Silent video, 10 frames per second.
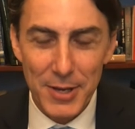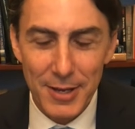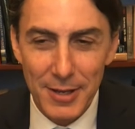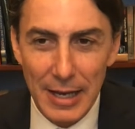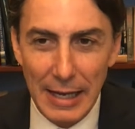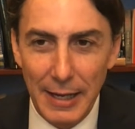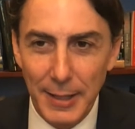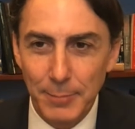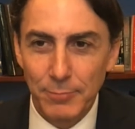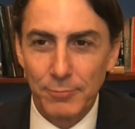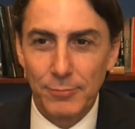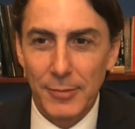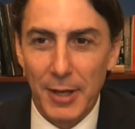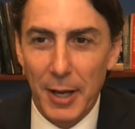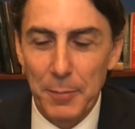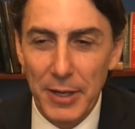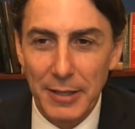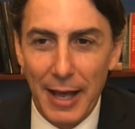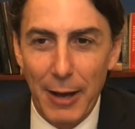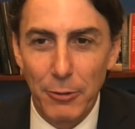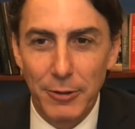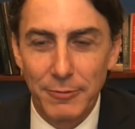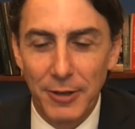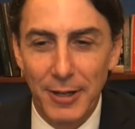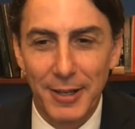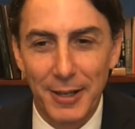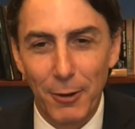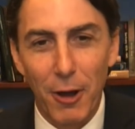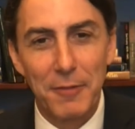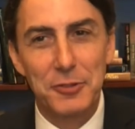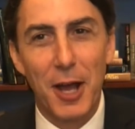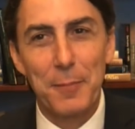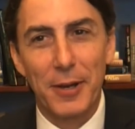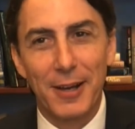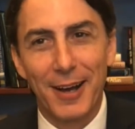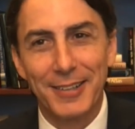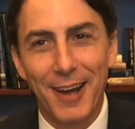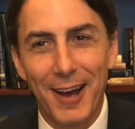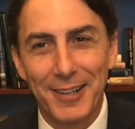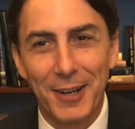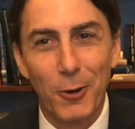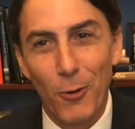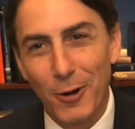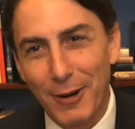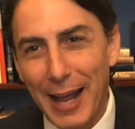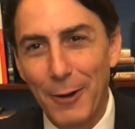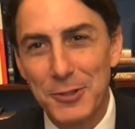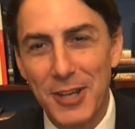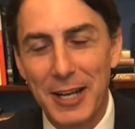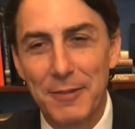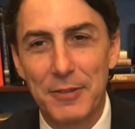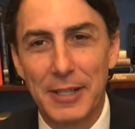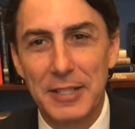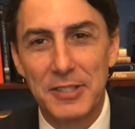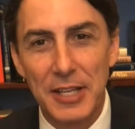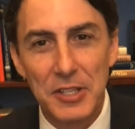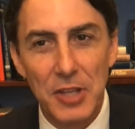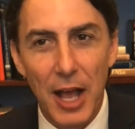be a bit out of off topic on or outside of the consensus.